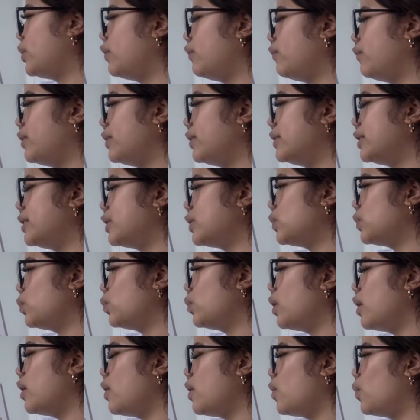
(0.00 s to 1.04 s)
fidgets
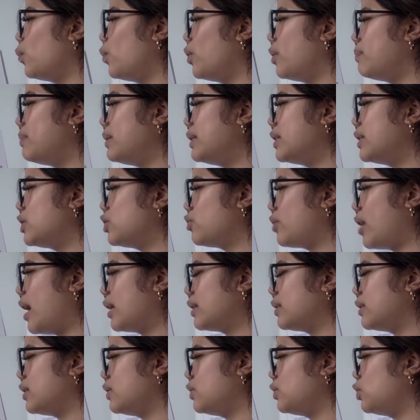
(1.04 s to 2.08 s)
will be
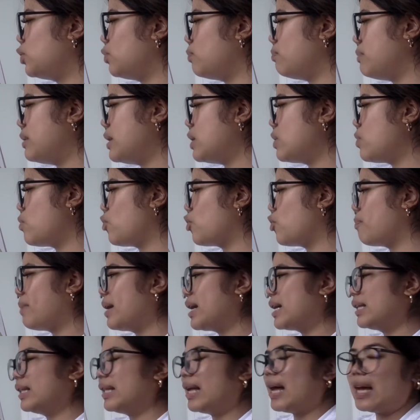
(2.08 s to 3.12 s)
distracting to me or
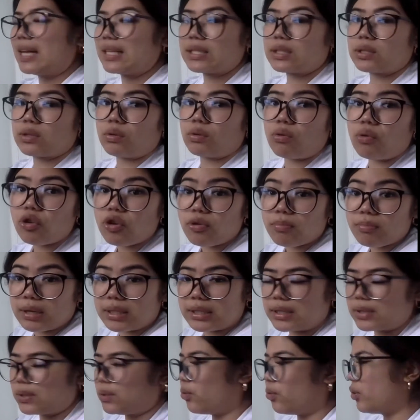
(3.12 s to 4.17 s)
my class or
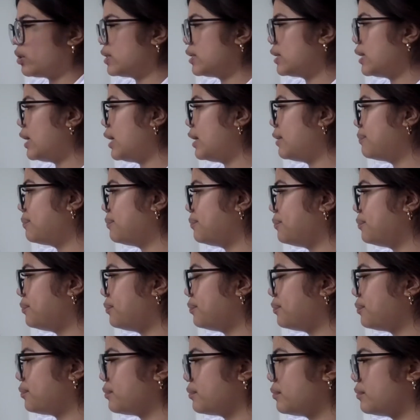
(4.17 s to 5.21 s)
Mrs. Gorski.
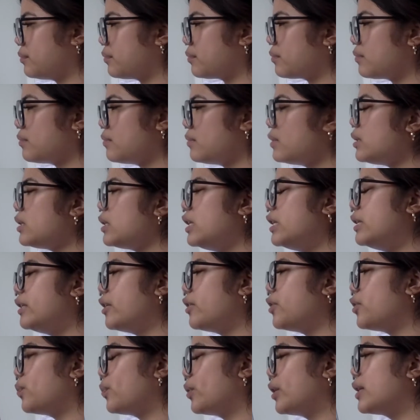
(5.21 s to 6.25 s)
In
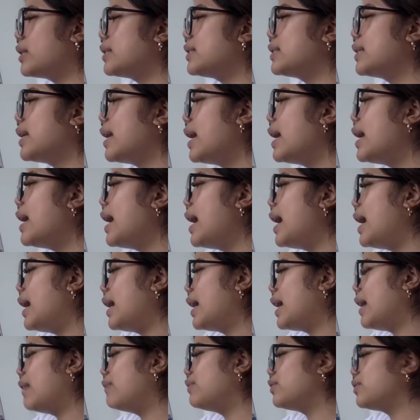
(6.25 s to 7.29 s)
other words, I
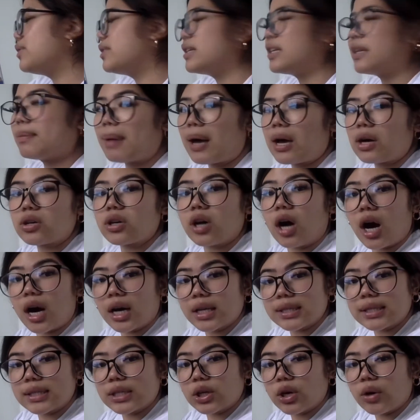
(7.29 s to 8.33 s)
have to think about
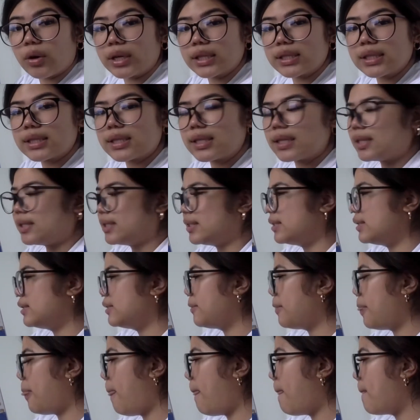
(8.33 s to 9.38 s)
consequences.
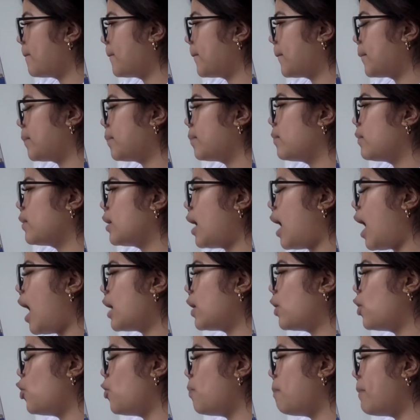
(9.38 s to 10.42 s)
I
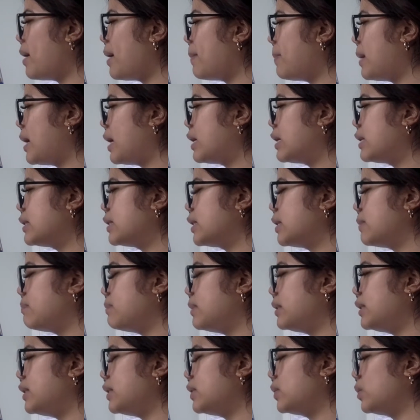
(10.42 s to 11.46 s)
hope my parents and
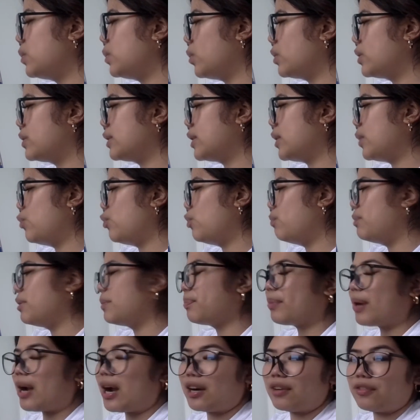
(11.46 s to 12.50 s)
Mrs. Gorski will be
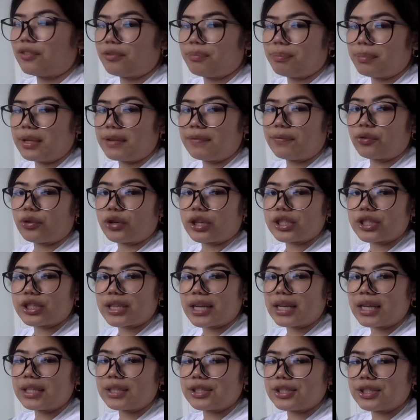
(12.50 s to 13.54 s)
proud of me for a
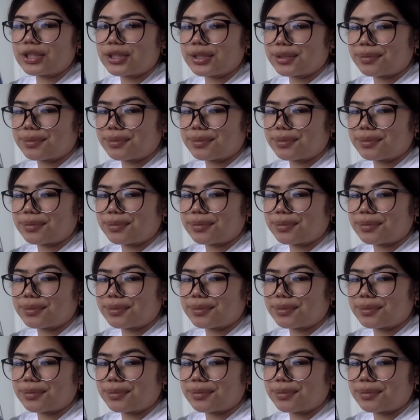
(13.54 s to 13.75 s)
change.